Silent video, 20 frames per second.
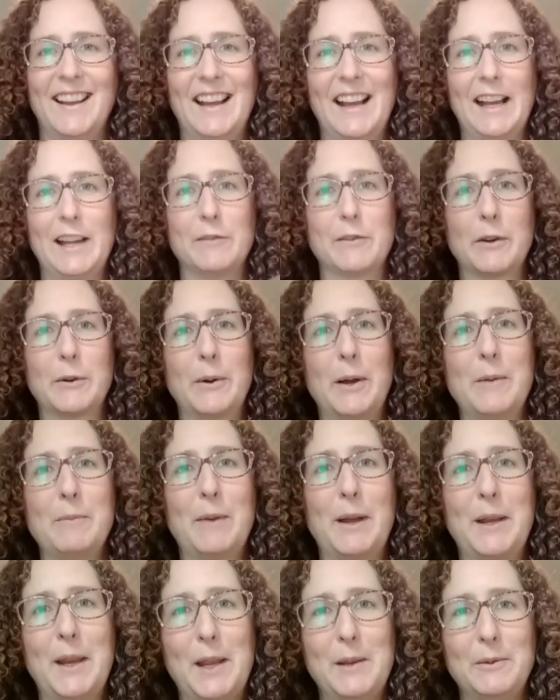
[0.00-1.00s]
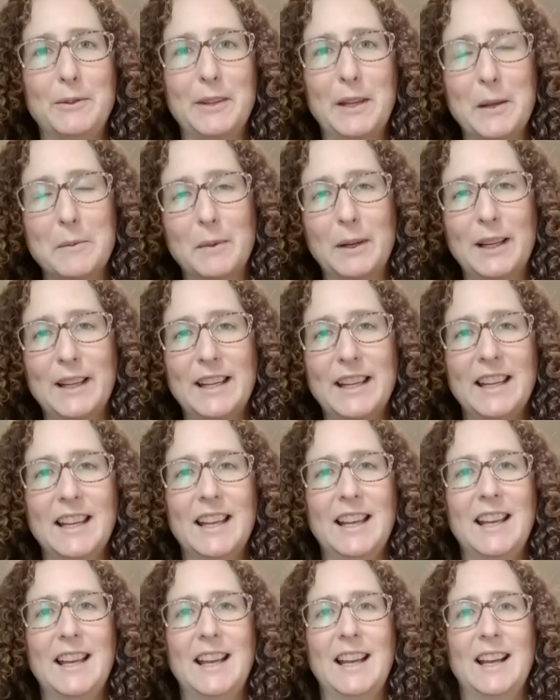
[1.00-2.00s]
Hi everyone, my name's Emily.
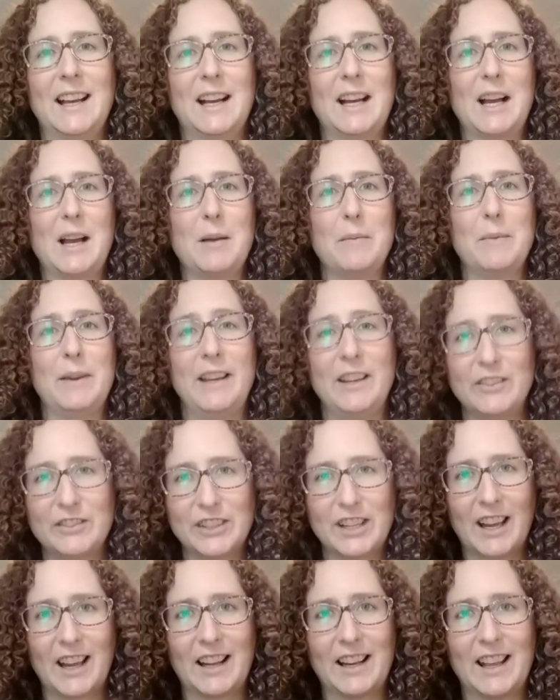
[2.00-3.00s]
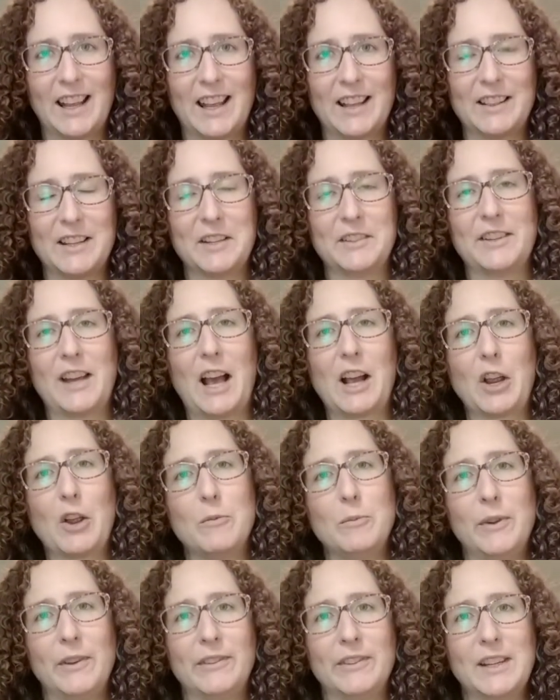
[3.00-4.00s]
I'm an educator at the Otago
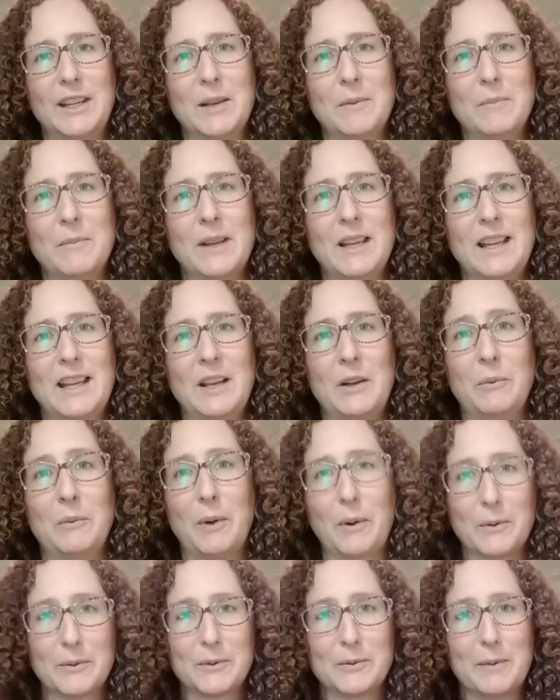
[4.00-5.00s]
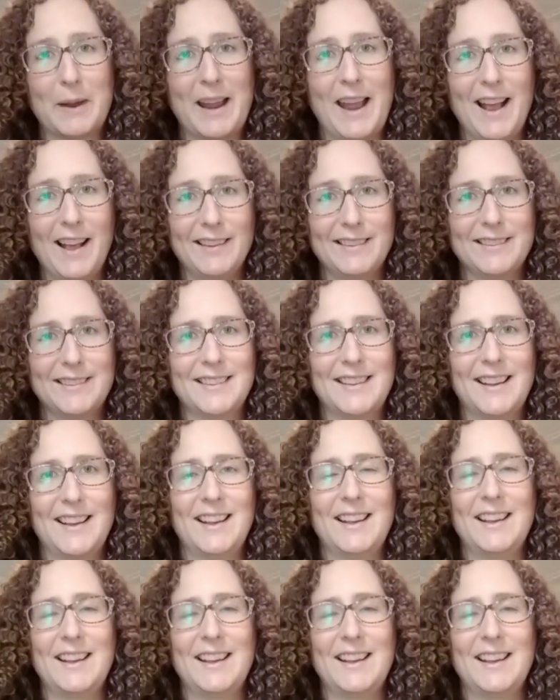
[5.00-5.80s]
Museum. Welcome to my house.